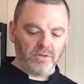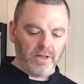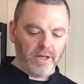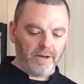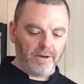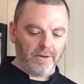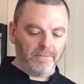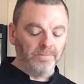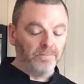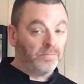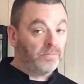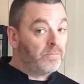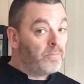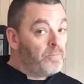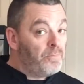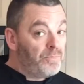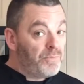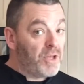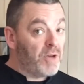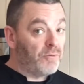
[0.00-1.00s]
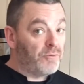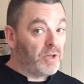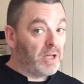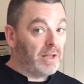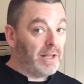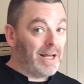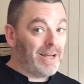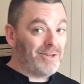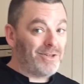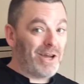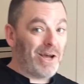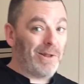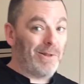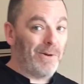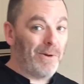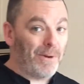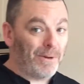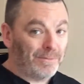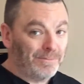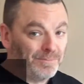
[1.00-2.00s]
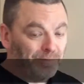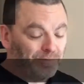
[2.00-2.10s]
later, if they last that long.